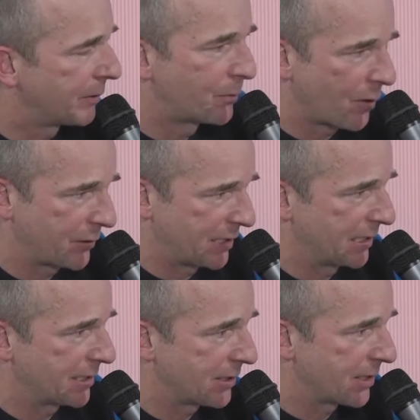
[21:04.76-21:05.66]

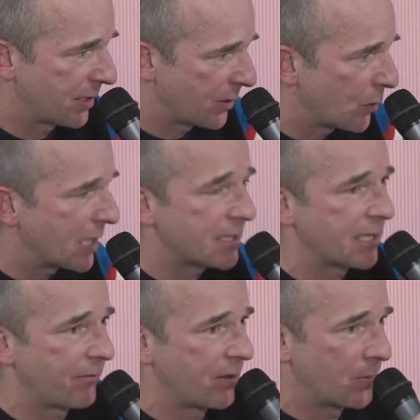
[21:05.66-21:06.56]
prophecies. The ones
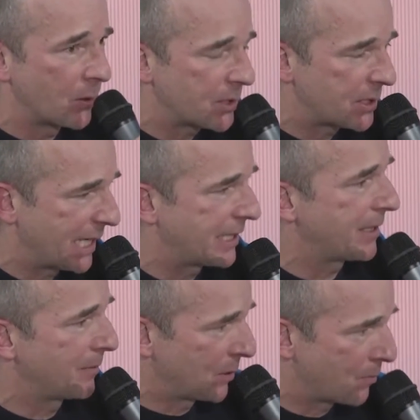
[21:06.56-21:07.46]
that have the most data,
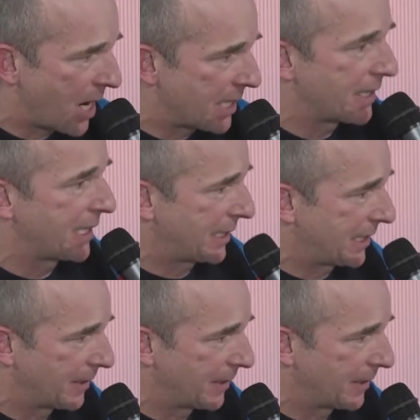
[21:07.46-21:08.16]
the most money, that's